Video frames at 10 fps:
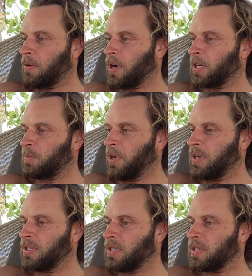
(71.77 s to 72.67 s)
our
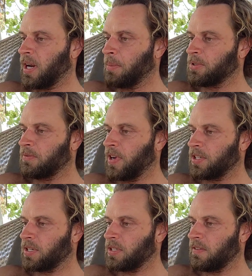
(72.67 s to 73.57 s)
experiences and
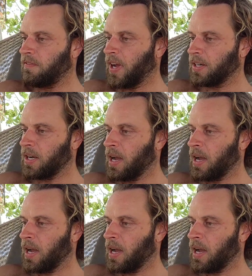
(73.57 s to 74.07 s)
observations affect